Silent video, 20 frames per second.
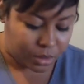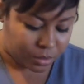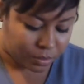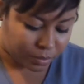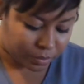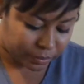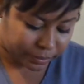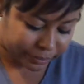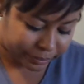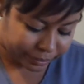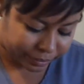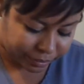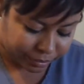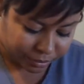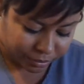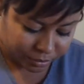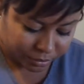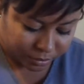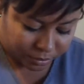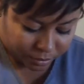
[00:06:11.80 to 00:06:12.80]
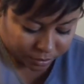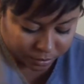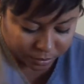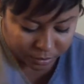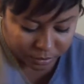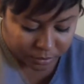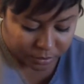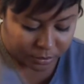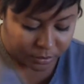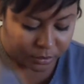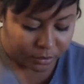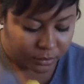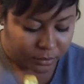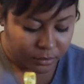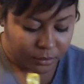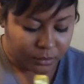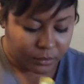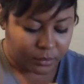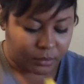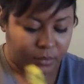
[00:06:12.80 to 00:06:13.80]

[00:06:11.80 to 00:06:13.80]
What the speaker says: Nothing is said.